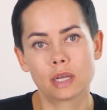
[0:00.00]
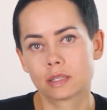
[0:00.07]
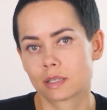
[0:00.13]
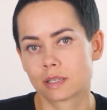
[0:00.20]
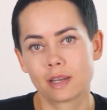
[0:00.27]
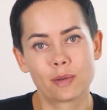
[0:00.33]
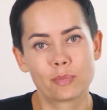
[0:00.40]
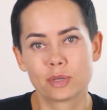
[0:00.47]

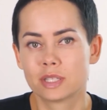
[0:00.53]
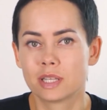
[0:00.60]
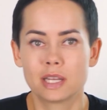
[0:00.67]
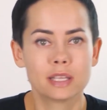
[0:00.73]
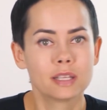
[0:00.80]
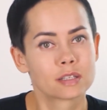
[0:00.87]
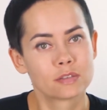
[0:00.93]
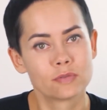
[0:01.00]
This is a
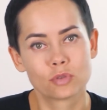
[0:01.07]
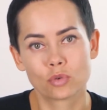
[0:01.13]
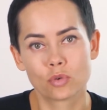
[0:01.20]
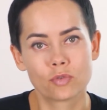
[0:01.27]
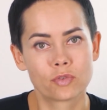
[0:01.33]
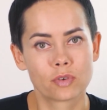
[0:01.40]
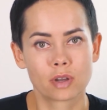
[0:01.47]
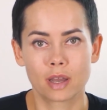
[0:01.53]
simple color
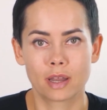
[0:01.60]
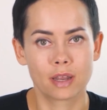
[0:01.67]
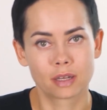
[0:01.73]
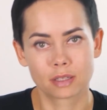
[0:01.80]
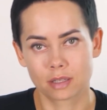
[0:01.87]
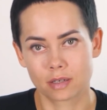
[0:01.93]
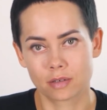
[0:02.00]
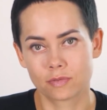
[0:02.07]
circle
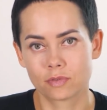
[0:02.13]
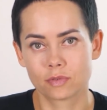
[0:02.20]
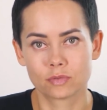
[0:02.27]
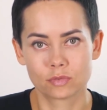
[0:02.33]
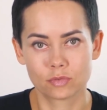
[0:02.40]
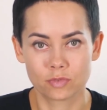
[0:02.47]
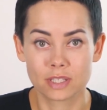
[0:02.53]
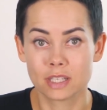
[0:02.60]
by
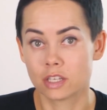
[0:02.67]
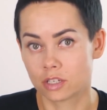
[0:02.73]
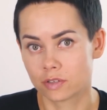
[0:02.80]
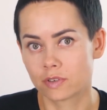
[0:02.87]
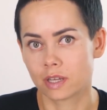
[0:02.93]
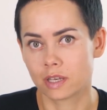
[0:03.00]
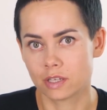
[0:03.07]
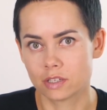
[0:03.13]
Itten
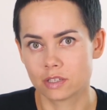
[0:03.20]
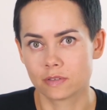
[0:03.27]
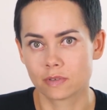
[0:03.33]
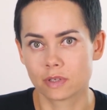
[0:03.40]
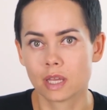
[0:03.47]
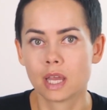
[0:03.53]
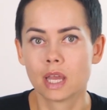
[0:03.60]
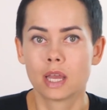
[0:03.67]
if you
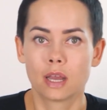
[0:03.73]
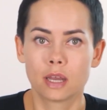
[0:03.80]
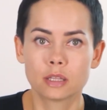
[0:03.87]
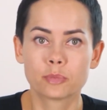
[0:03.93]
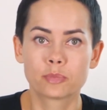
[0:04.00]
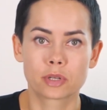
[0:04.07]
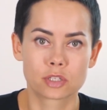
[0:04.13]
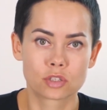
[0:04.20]
use it
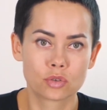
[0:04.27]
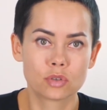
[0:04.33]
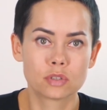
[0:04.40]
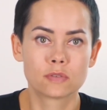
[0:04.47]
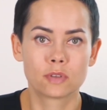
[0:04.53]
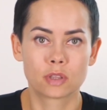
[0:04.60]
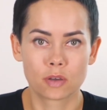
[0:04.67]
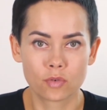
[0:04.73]
by
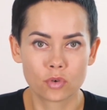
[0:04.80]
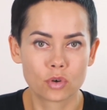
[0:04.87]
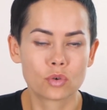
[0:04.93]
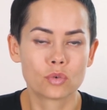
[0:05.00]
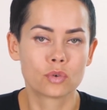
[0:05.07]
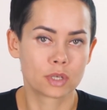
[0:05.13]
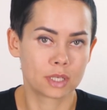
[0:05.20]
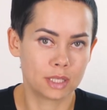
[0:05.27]
just choosing
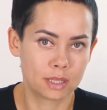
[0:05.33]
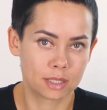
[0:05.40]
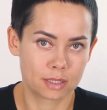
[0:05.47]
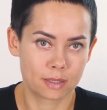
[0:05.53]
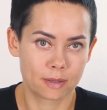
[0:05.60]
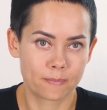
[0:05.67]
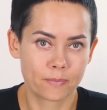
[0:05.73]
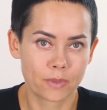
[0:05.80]
colors
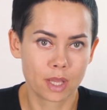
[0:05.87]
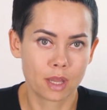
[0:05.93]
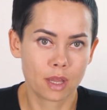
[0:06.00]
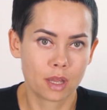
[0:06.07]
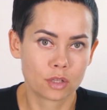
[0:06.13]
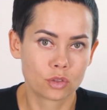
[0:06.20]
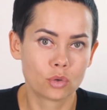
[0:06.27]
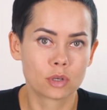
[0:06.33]

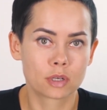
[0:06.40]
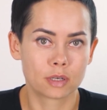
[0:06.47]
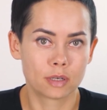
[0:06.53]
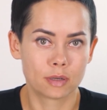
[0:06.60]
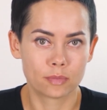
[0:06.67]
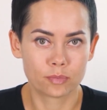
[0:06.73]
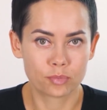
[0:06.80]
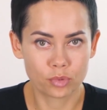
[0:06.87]
opposite to
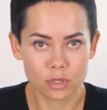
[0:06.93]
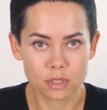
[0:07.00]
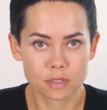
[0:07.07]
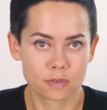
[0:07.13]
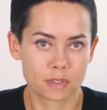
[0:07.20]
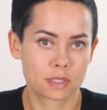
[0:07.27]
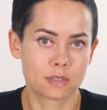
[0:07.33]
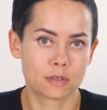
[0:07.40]
each other
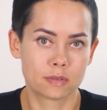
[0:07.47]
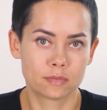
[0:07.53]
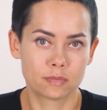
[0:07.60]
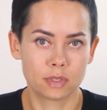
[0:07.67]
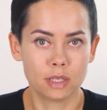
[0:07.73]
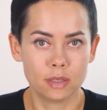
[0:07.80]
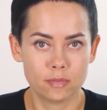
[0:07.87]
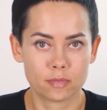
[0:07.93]
to
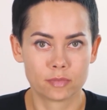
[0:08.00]
adjust.